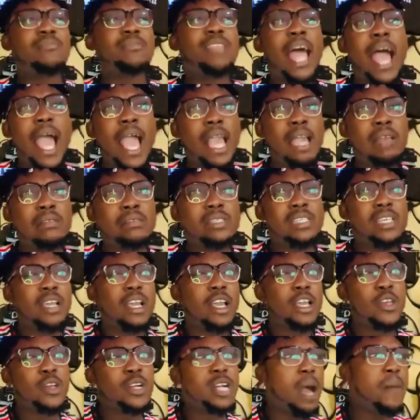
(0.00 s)

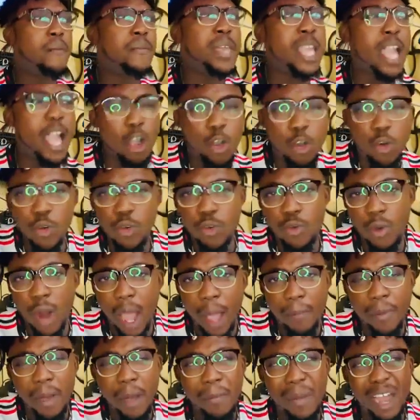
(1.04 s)
Sometimes you can be a
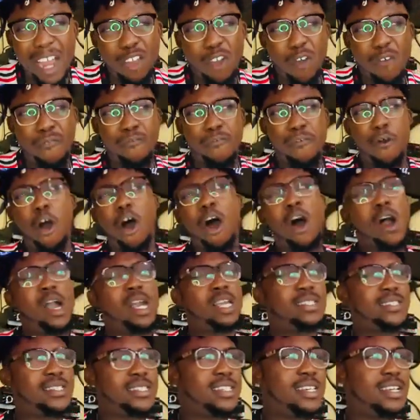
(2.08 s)
good rapper, but your
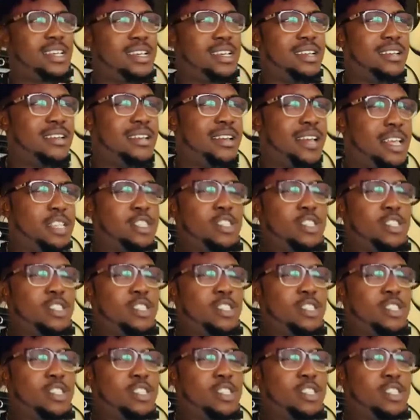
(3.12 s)
voice